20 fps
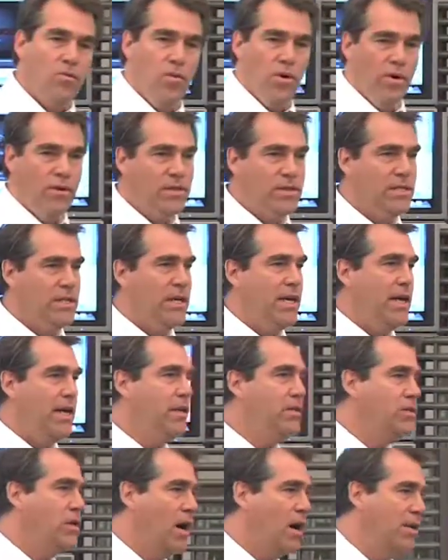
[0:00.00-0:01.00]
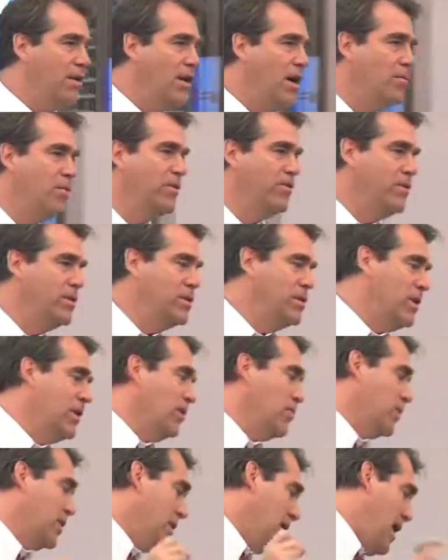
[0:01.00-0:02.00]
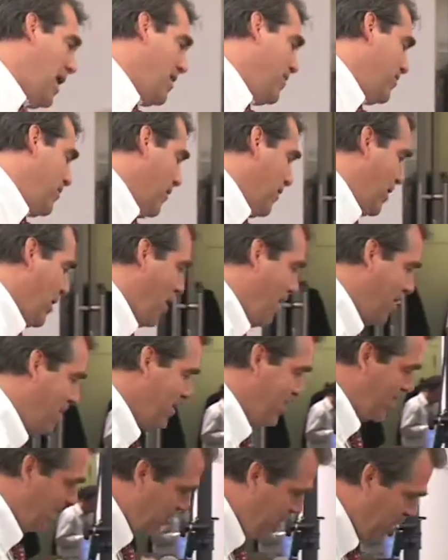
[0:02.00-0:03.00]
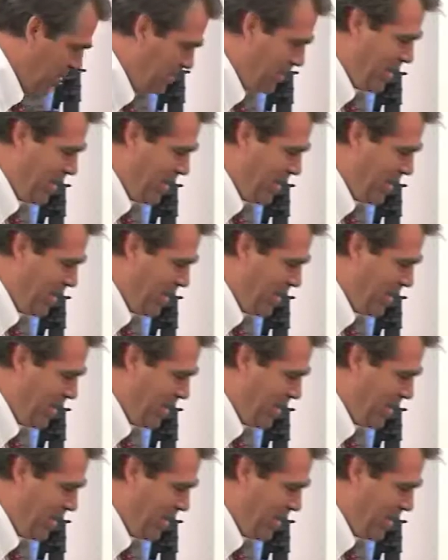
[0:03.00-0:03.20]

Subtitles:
Wilsey and John Yem, if he's here, would laugh very hard that I'm going to